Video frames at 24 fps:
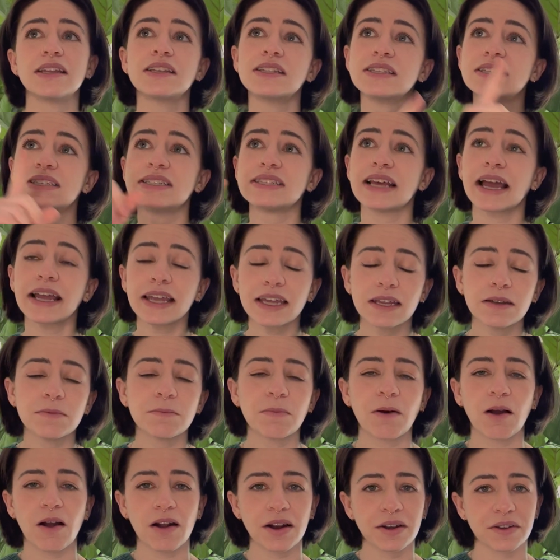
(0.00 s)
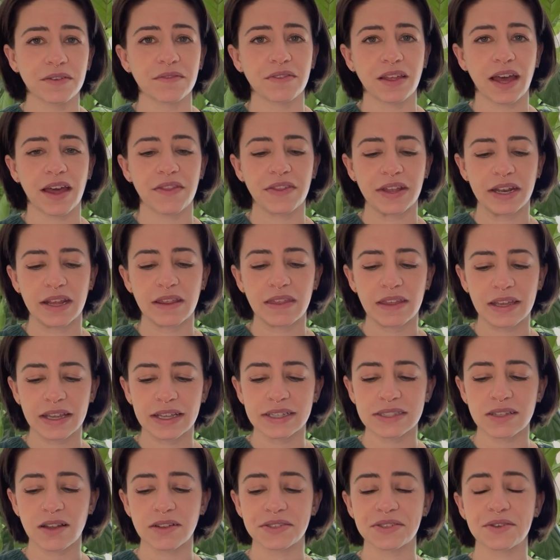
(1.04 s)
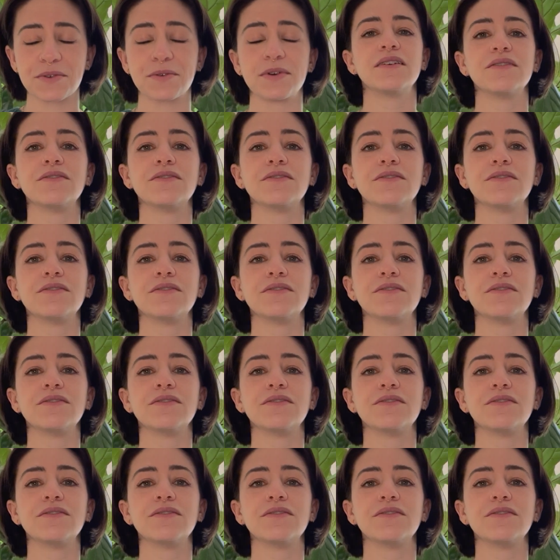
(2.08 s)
second part of that I think is also